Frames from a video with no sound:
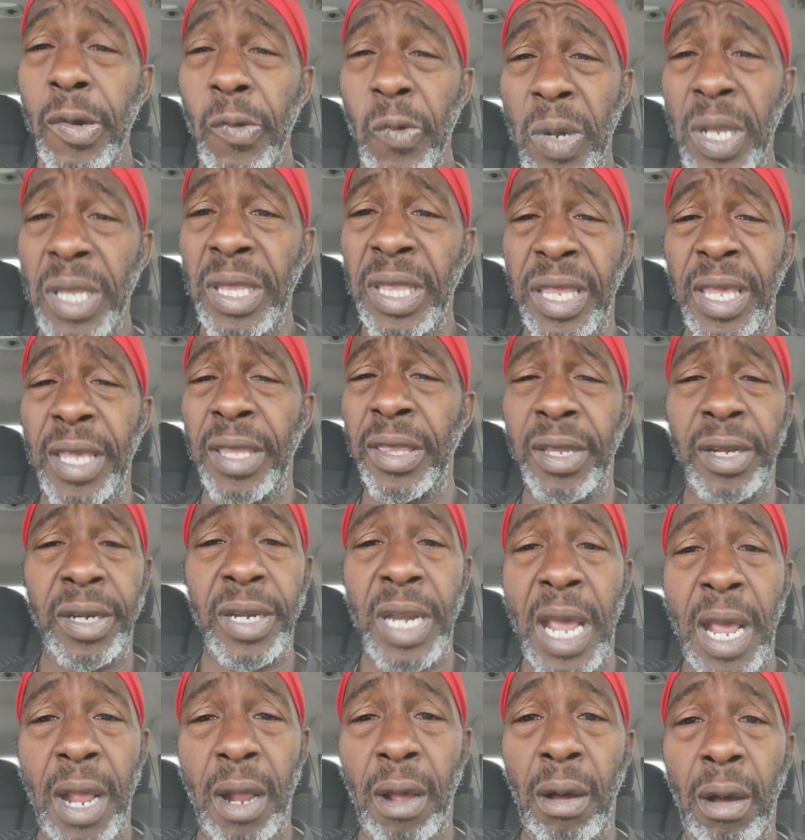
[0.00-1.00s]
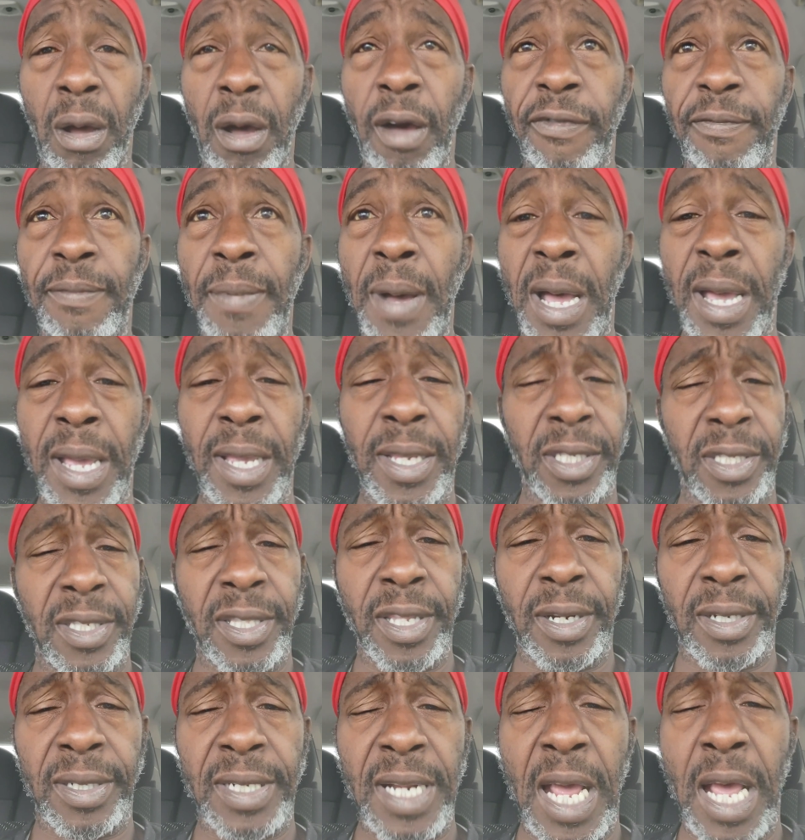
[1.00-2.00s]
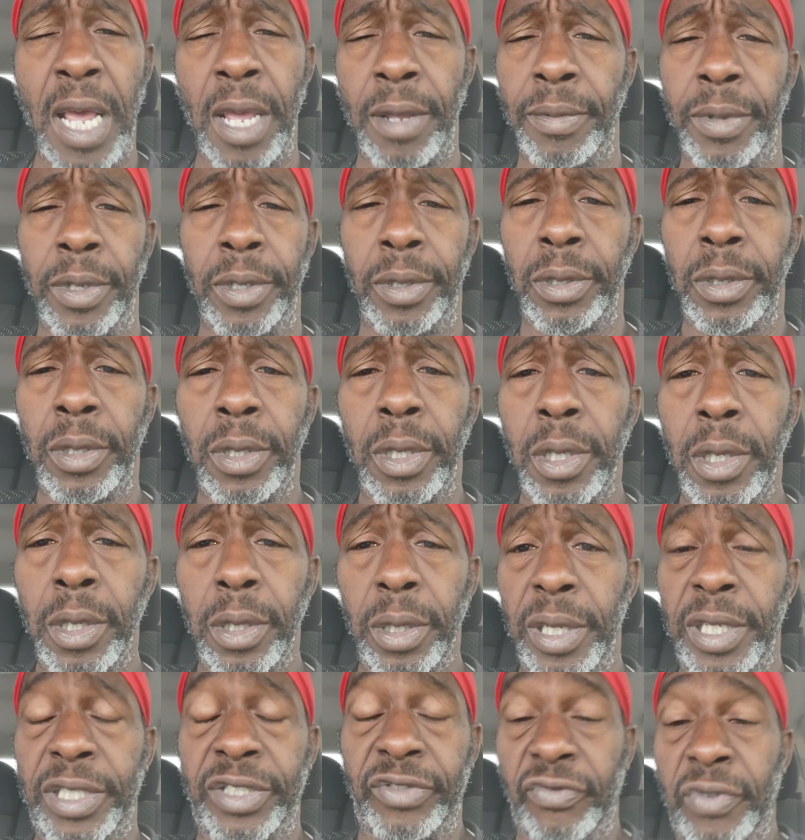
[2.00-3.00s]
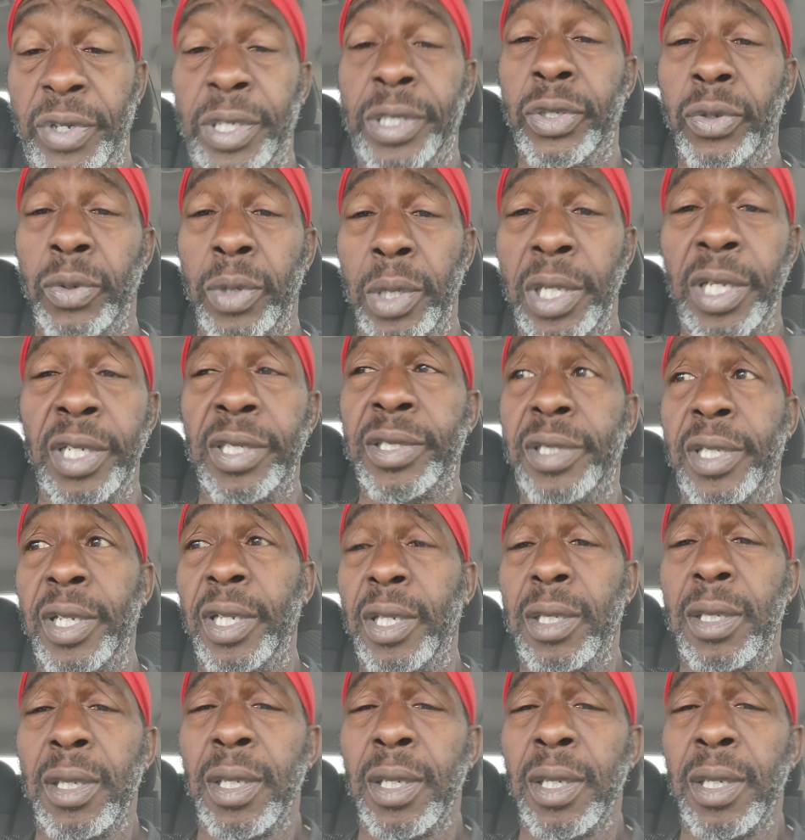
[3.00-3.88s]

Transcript: One thing they're not off by is their timing. It's ritualistic.